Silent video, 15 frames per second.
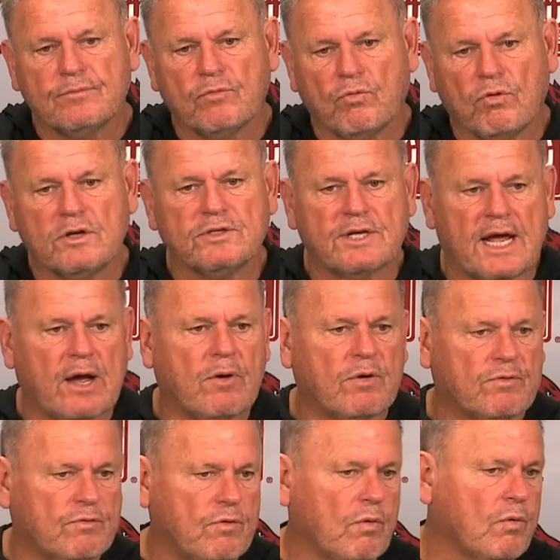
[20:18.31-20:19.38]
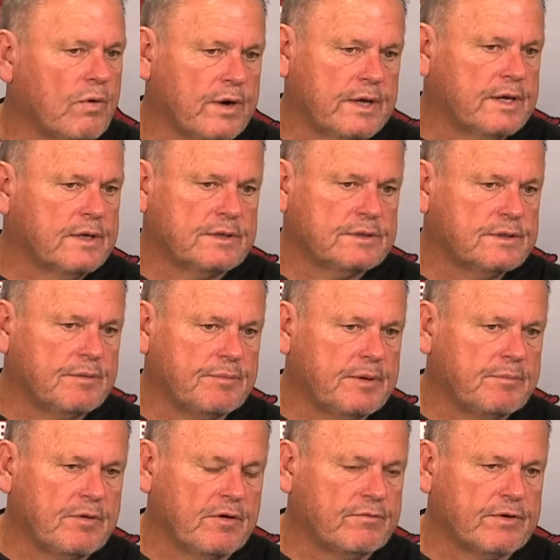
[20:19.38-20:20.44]
was our Florida, to be
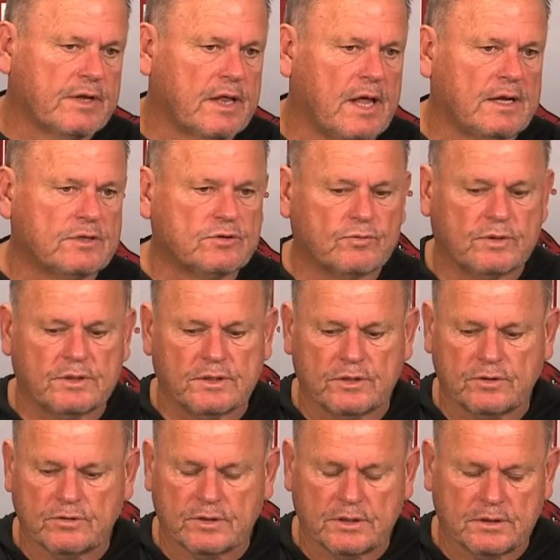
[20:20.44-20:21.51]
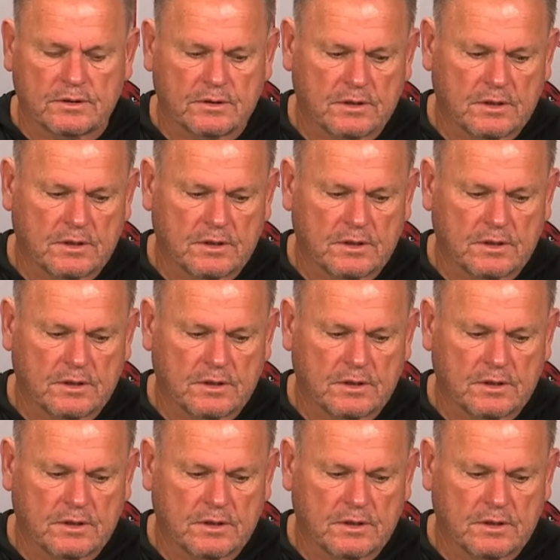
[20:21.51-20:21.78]
perfectly honest with you. And